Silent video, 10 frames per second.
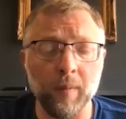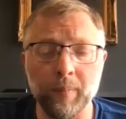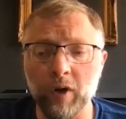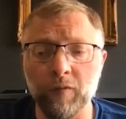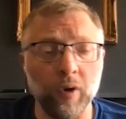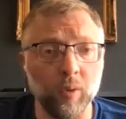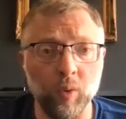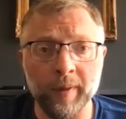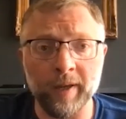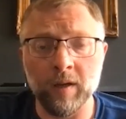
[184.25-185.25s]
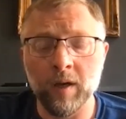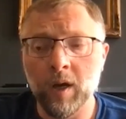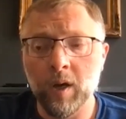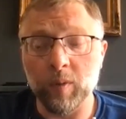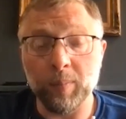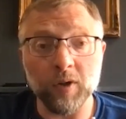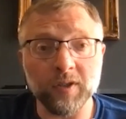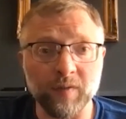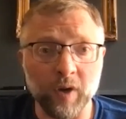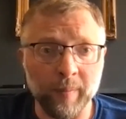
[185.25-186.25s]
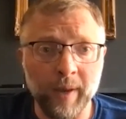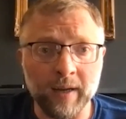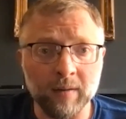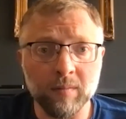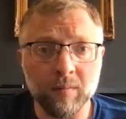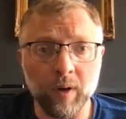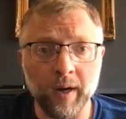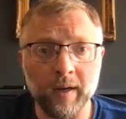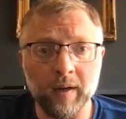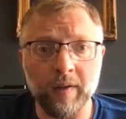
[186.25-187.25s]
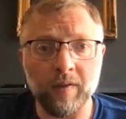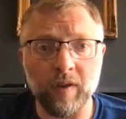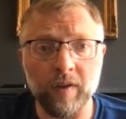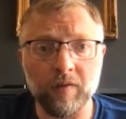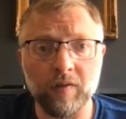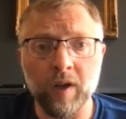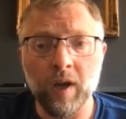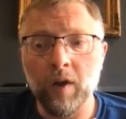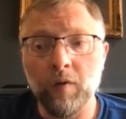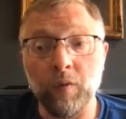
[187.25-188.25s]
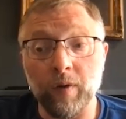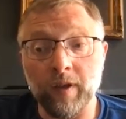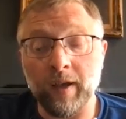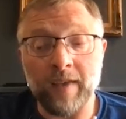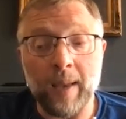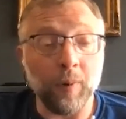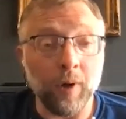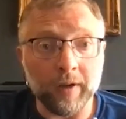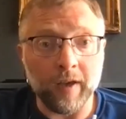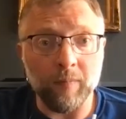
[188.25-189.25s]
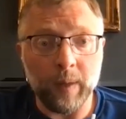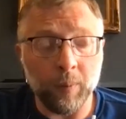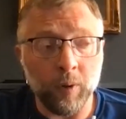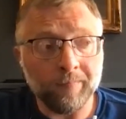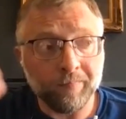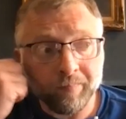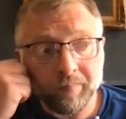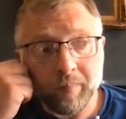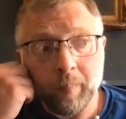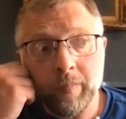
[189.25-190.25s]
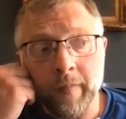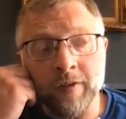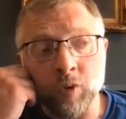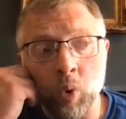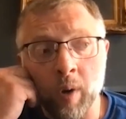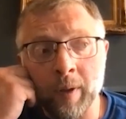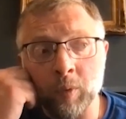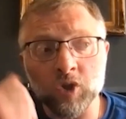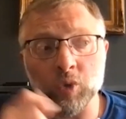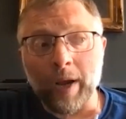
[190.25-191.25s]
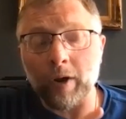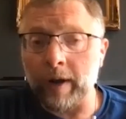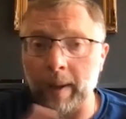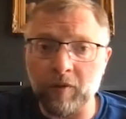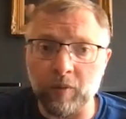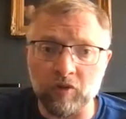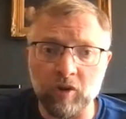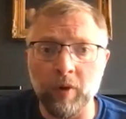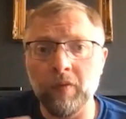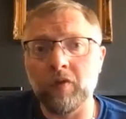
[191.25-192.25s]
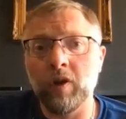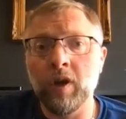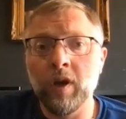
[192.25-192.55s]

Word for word: beautiful on a woman, repulsive on a man, right? It's just the example I'll give people is a woman will sway her hips when she moves.